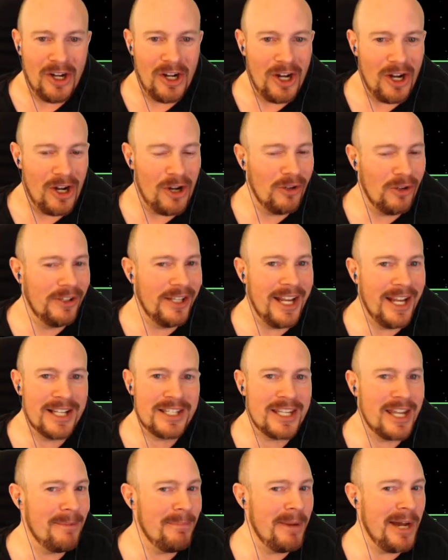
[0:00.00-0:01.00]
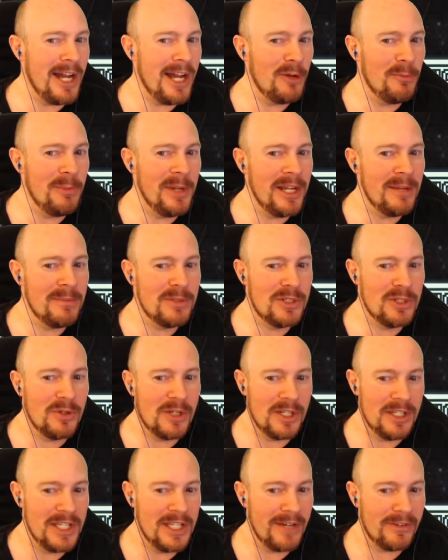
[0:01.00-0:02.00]
all the anti-bio beams you
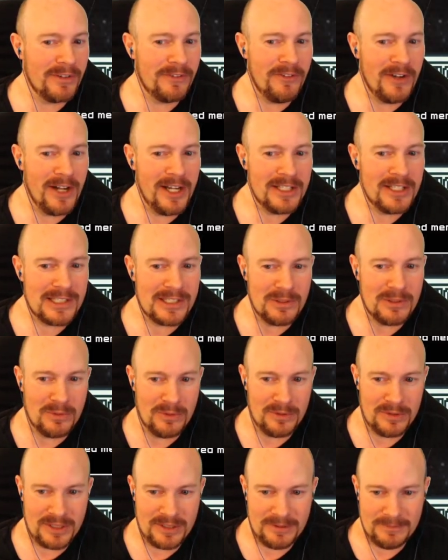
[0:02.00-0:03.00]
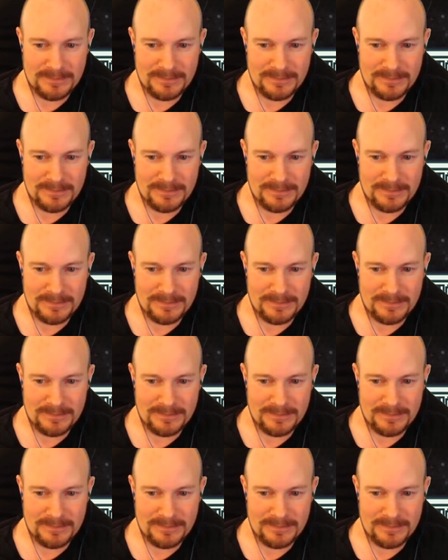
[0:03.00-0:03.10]
could never find at stores.